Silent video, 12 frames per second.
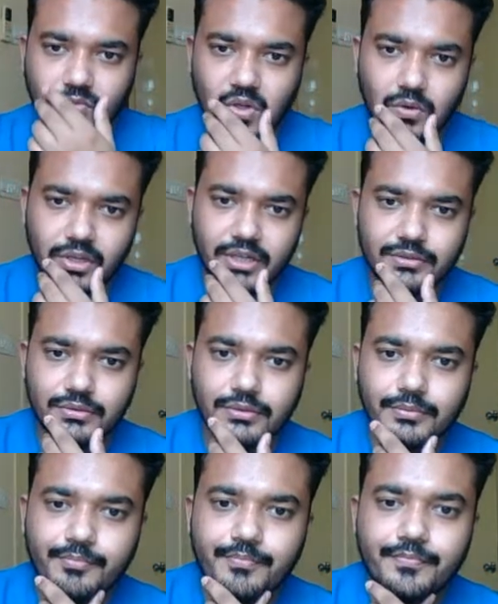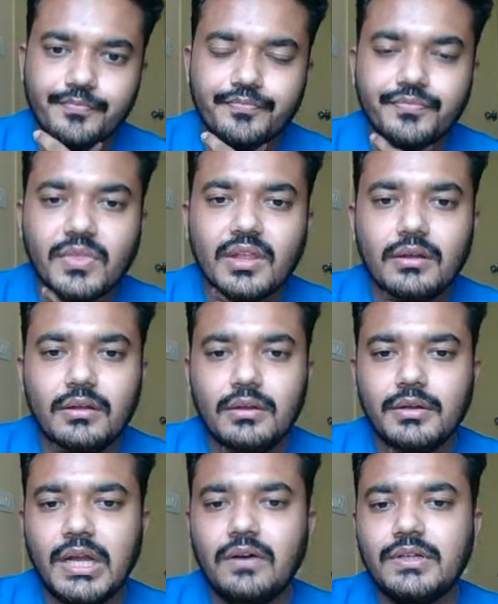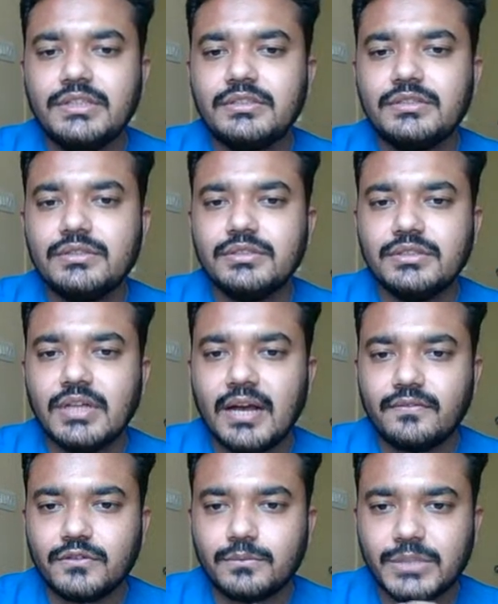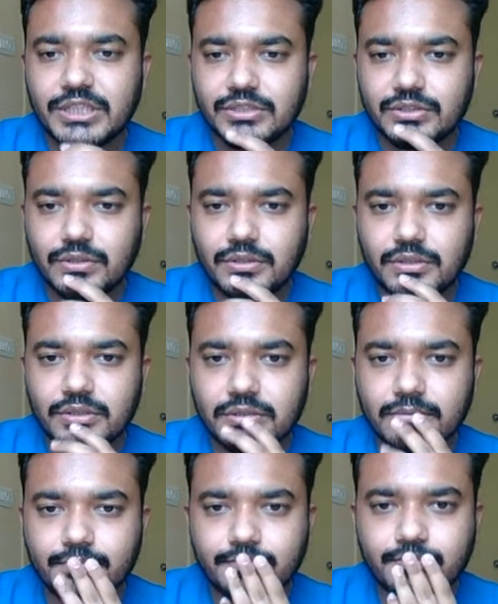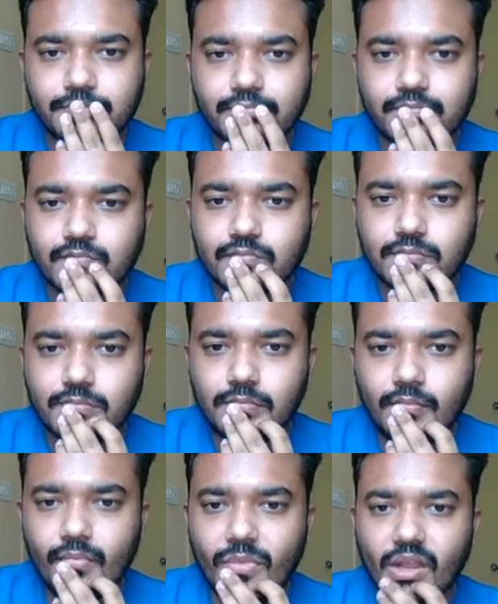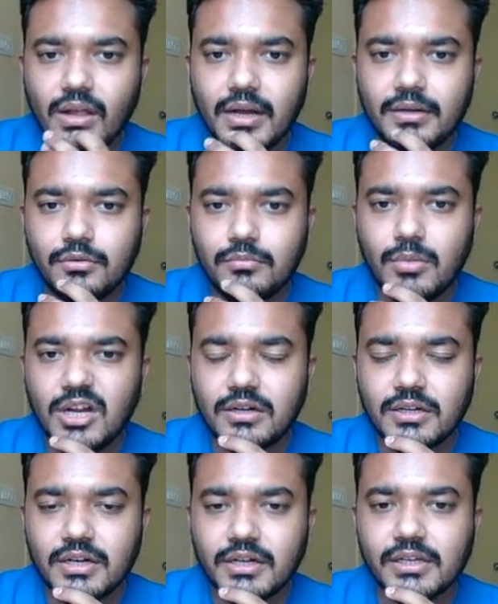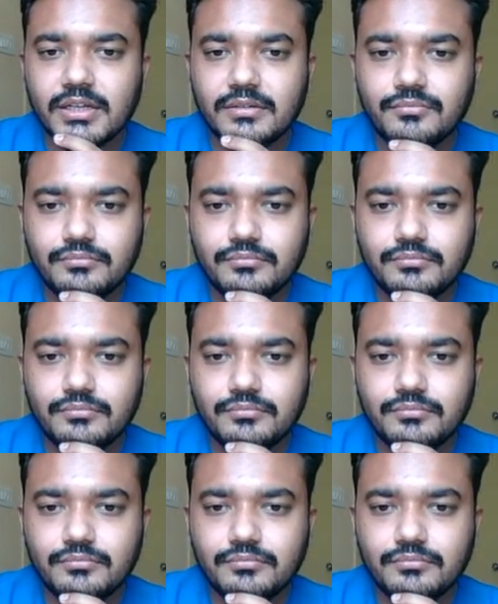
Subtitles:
Okay, so now I just have to make sure I don't blunder again.